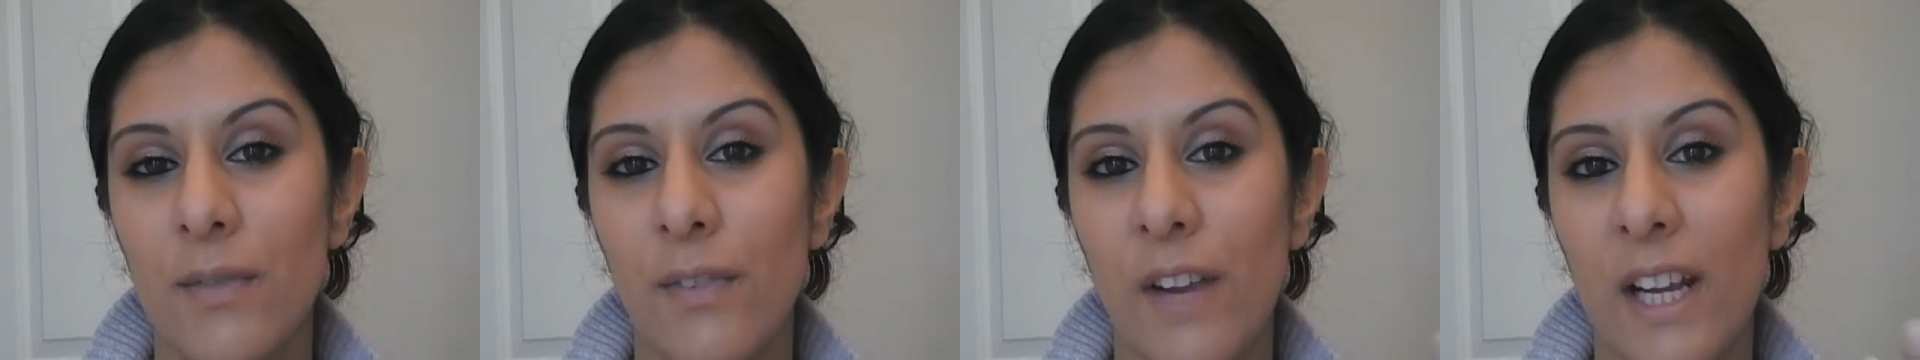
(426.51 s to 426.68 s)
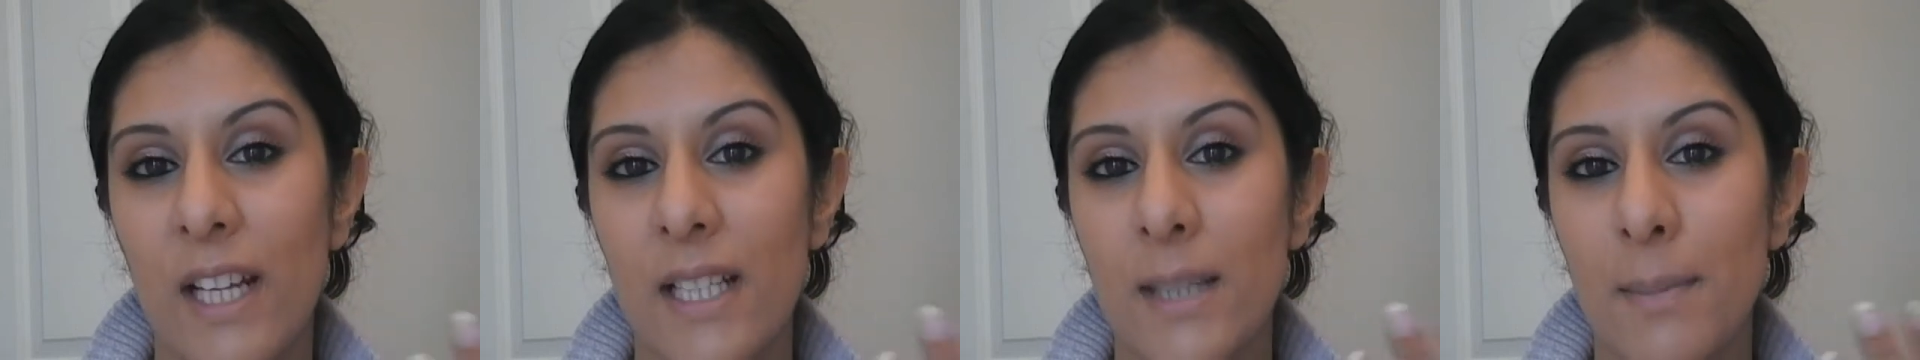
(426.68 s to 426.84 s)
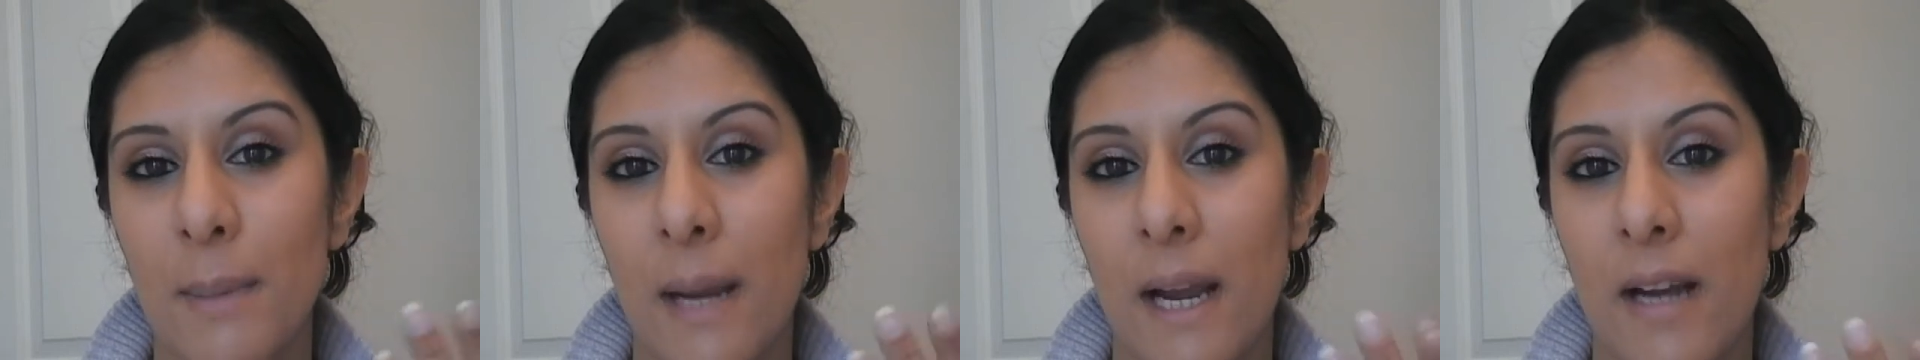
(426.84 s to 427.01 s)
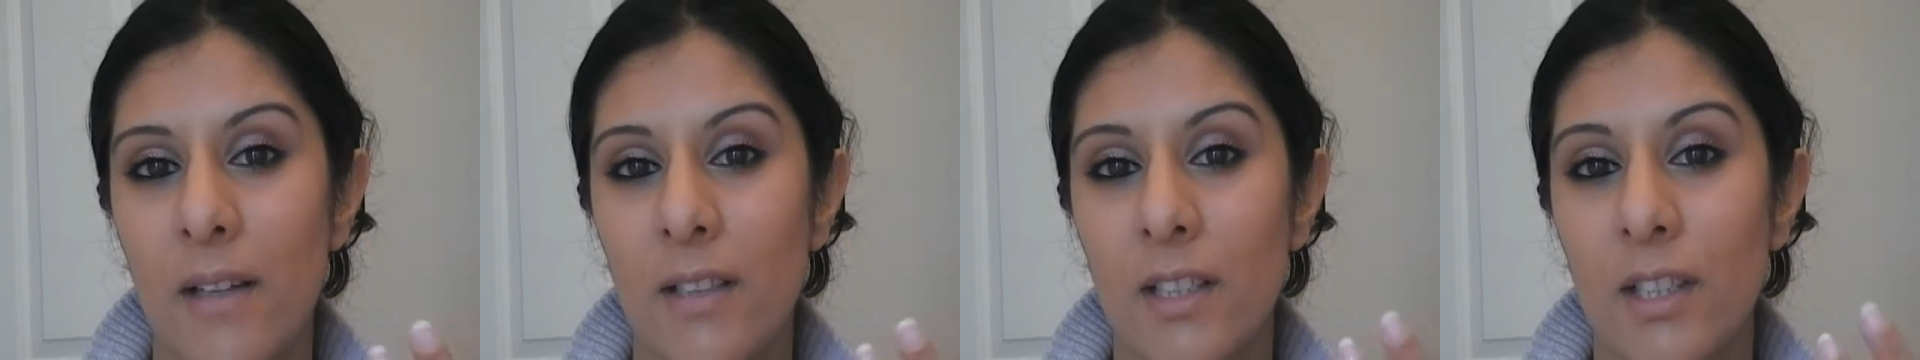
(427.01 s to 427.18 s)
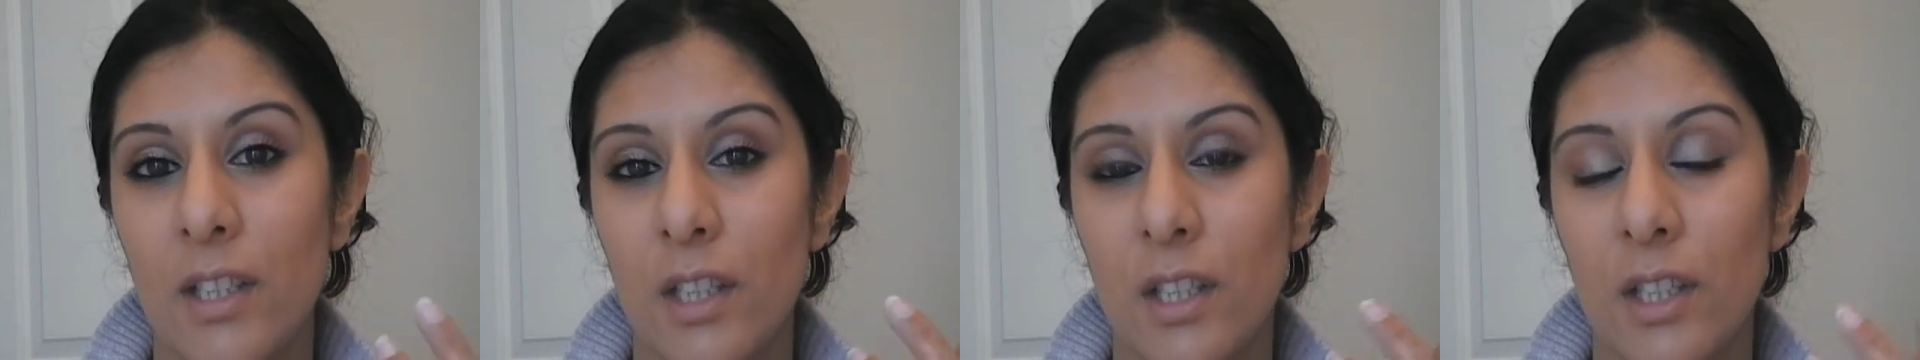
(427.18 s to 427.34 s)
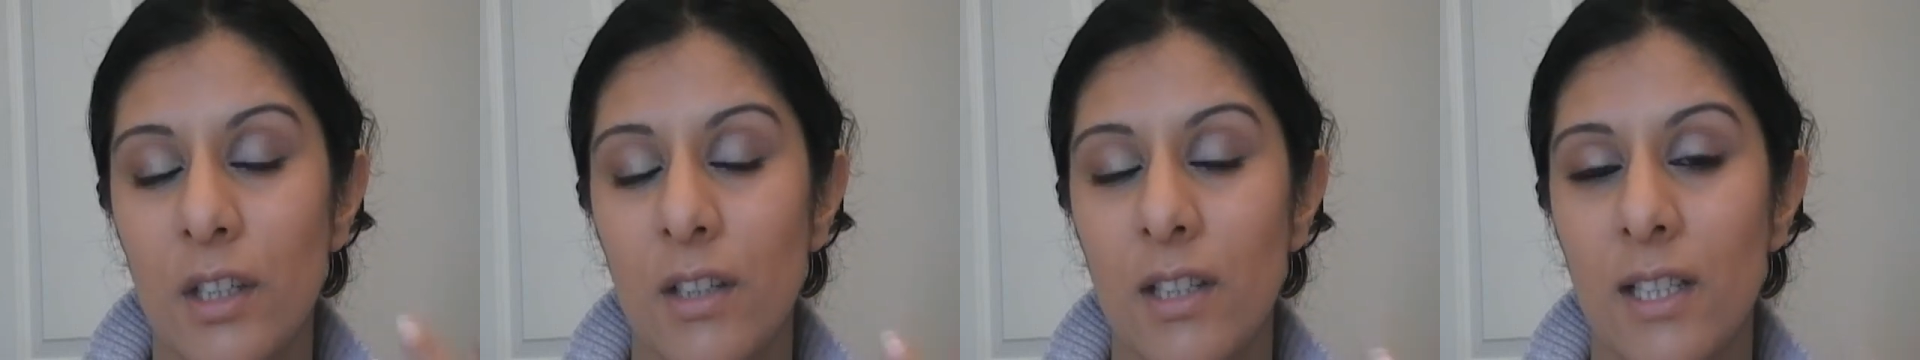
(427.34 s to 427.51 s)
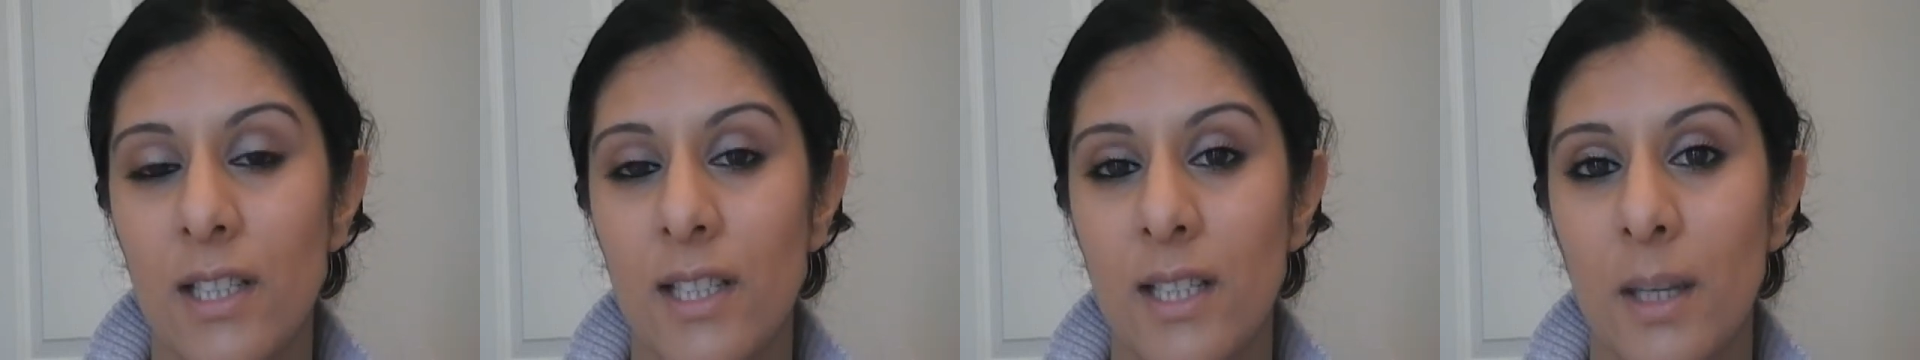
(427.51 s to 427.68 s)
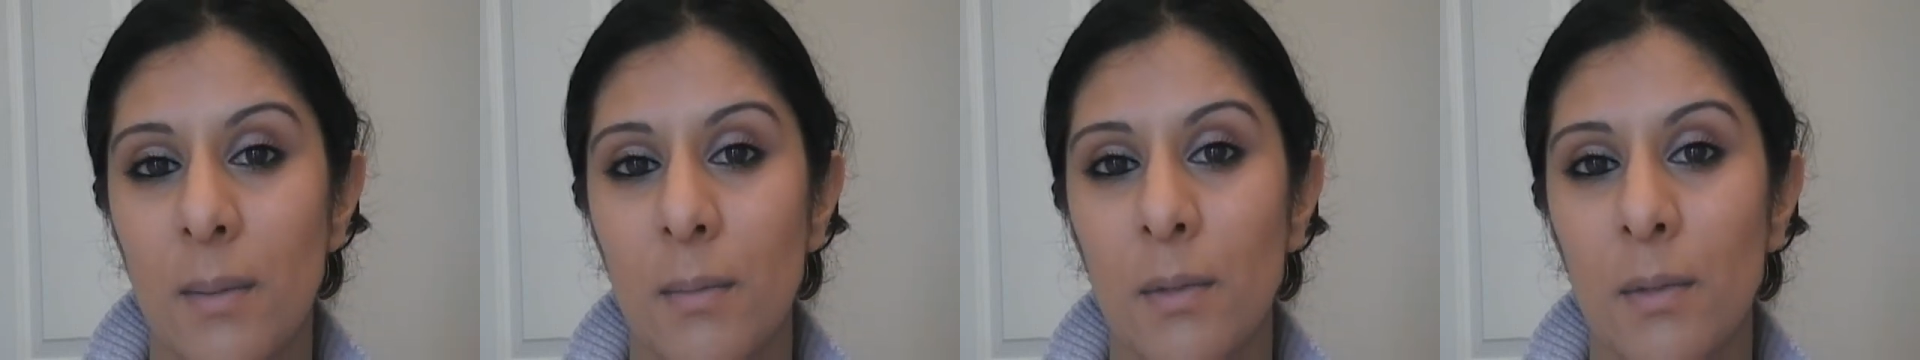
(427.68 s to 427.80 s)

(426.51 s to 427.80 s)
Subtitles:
face powder to do this,